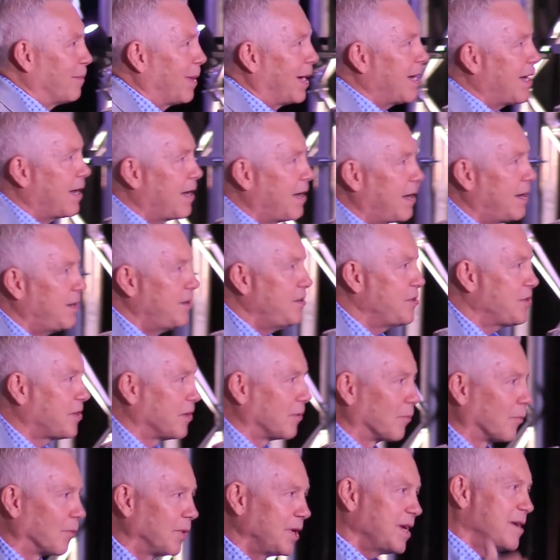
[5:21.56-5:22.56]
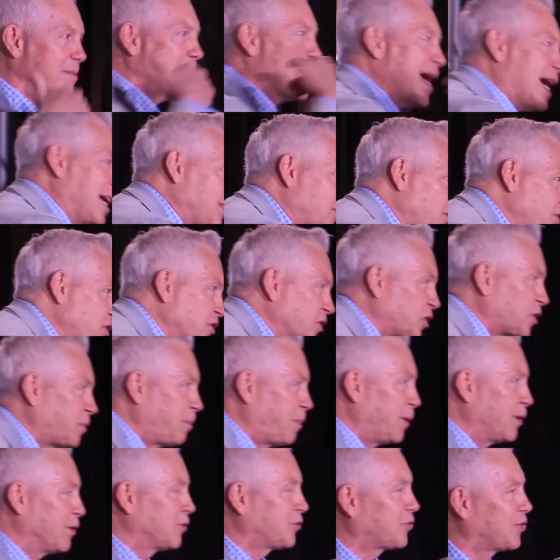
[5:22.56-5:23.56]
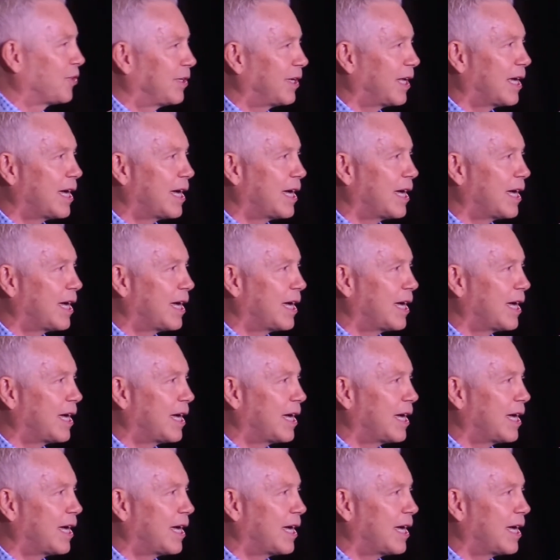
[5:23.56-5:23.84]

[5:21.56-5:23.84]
your mind, you can reimagine your spiritual